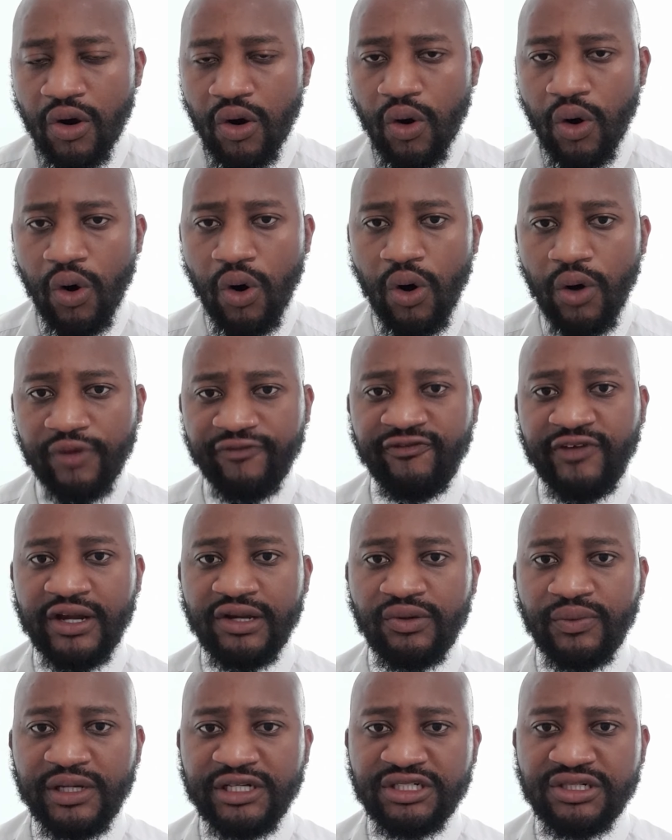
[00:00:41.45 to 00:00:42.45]
or
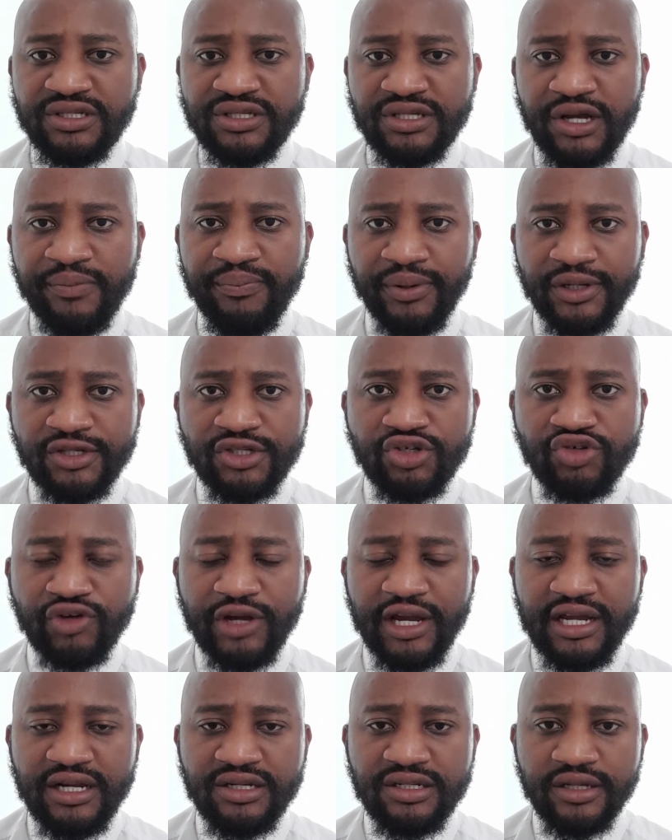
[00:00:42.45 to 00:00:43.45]
valuations are a bit
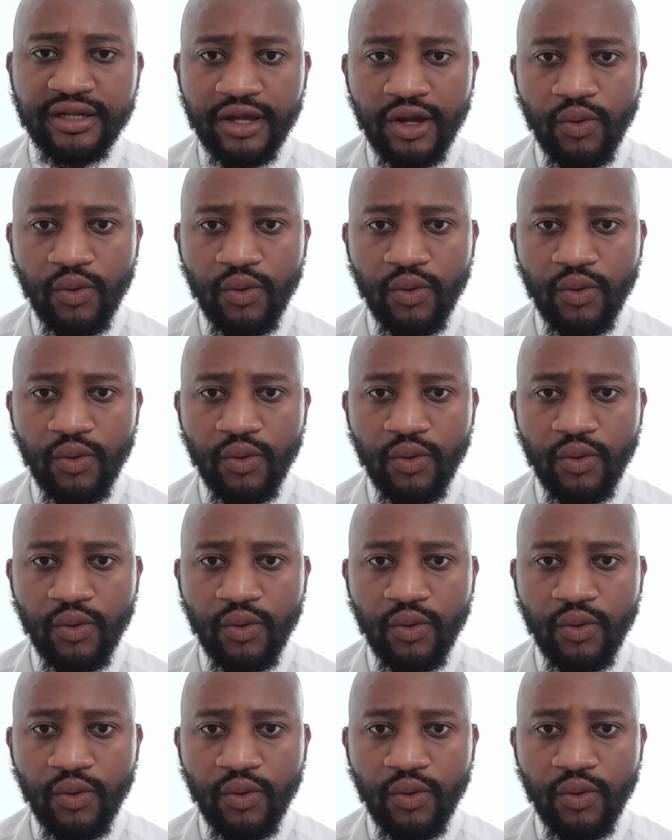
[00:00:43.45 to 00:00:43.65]
strained,